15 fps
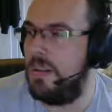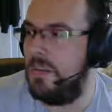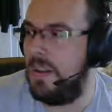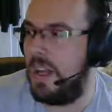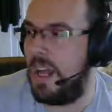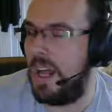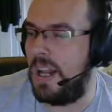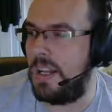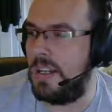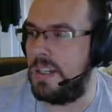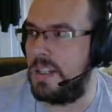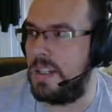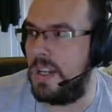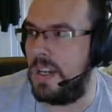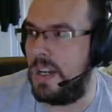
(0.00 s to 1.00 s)

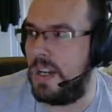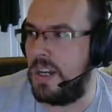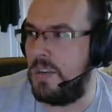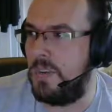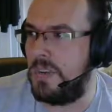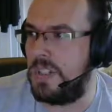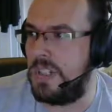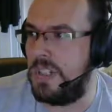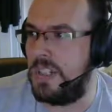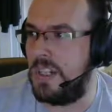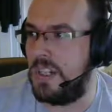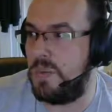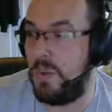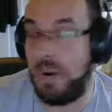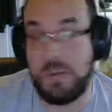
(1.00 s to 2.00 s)
and you wanted
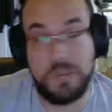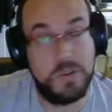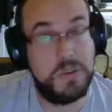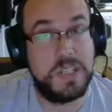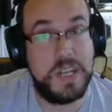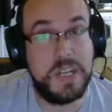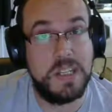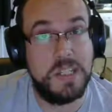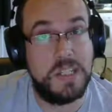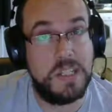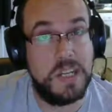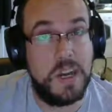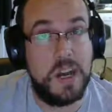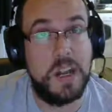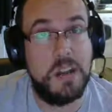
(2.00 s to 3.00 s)
2080
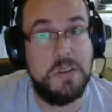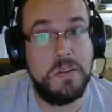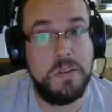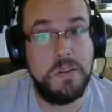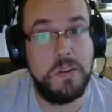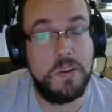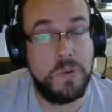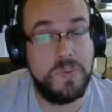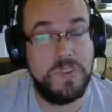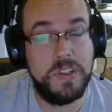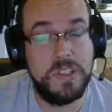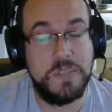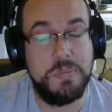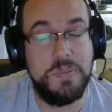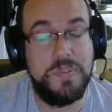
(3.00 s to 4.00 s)
Ti
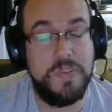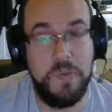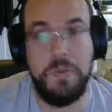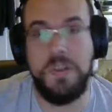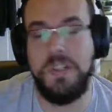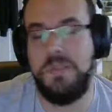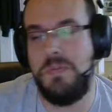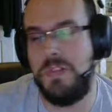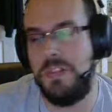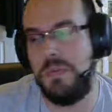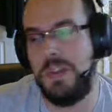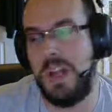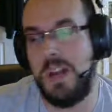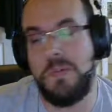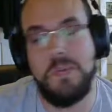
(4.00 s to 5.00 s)
equivalent performance, which you
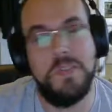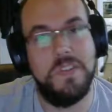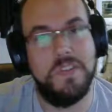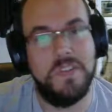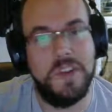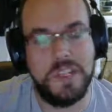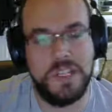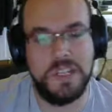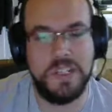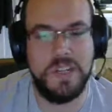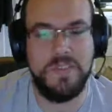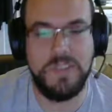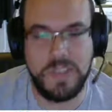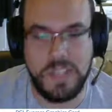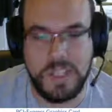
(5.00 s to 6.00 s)
would get with the
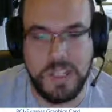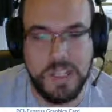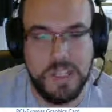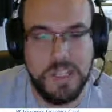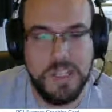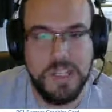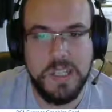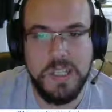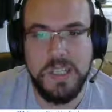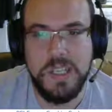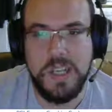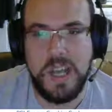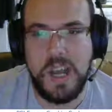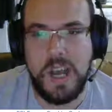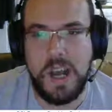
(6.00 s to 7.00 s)
3070.
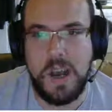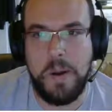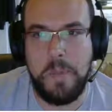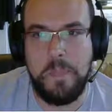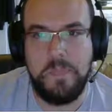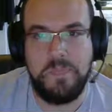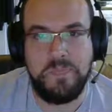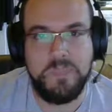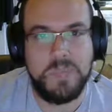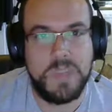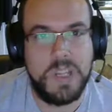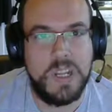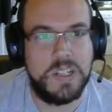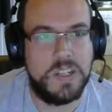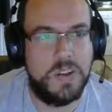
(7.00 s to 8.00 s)
Um,
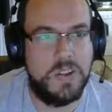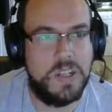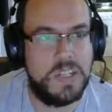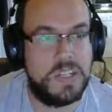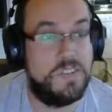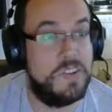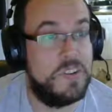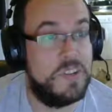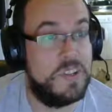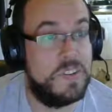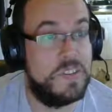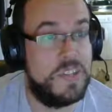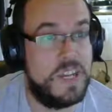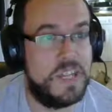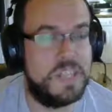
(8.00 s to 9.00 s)
so let's have a look
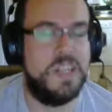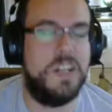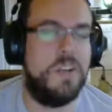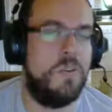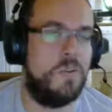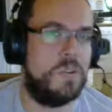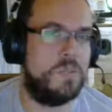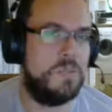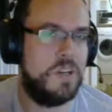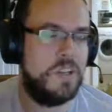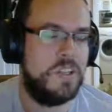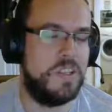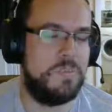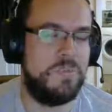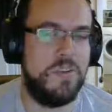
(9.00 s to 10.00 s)
at this. And of course, when you
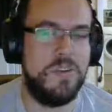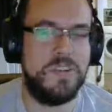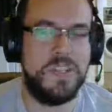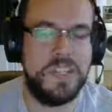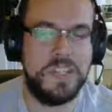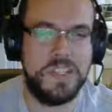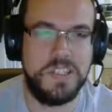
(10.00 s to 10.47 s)
look at the processor, it's